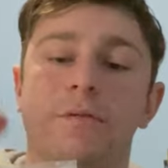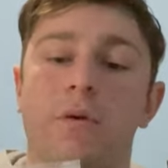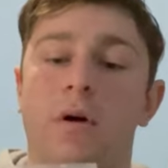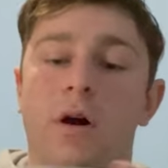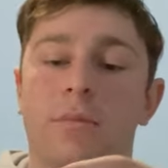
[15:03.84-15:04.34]
for
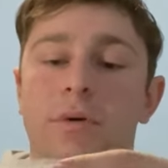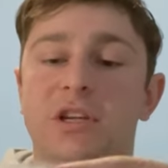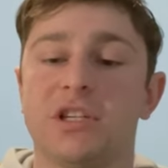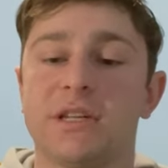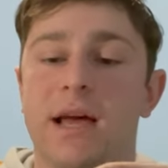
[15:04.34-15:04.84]
our
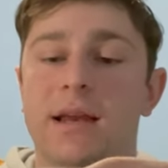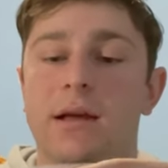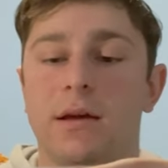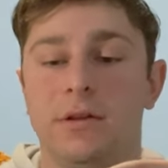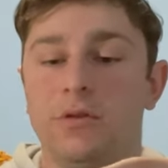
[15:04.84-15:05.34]
bridge design.
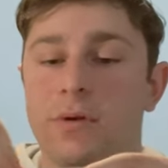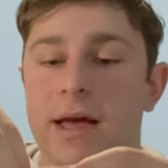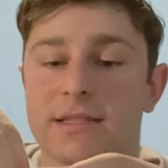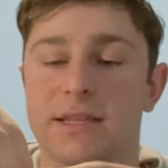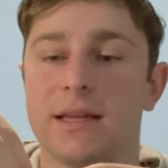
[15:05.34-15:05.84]
You
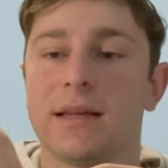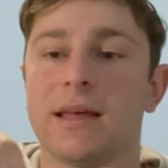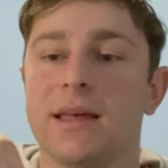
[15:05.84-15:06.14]
guessed it.